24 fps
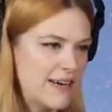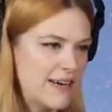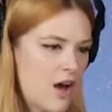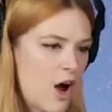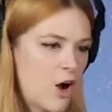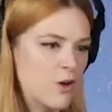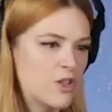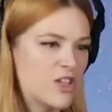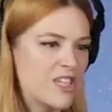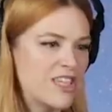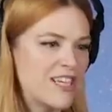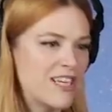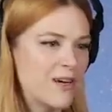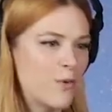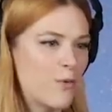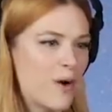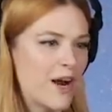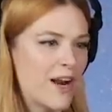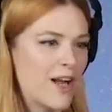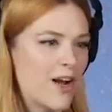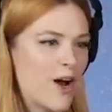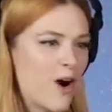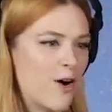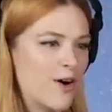Oh, she didn't
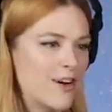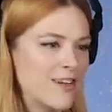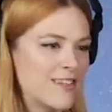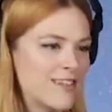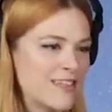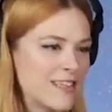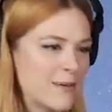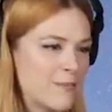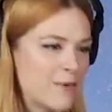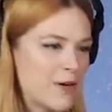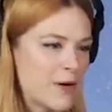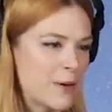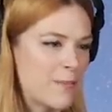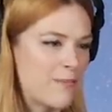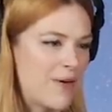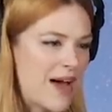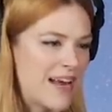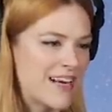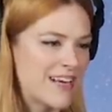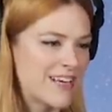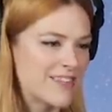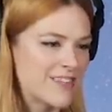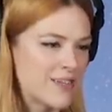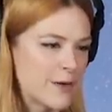want to go to sleep in her bed
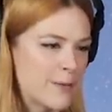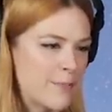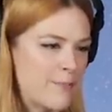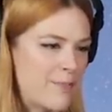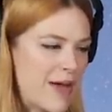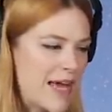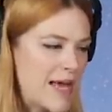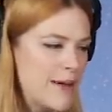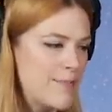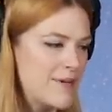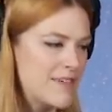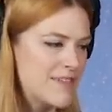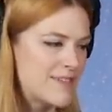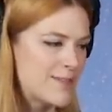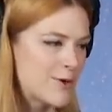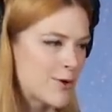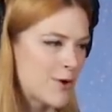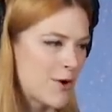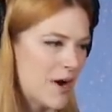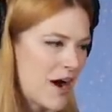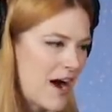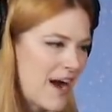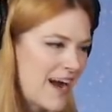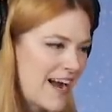because her baby's
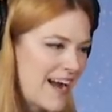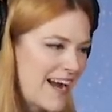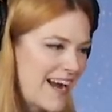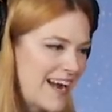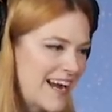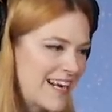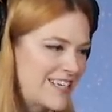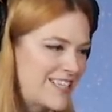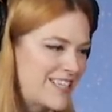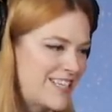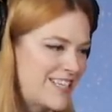crying and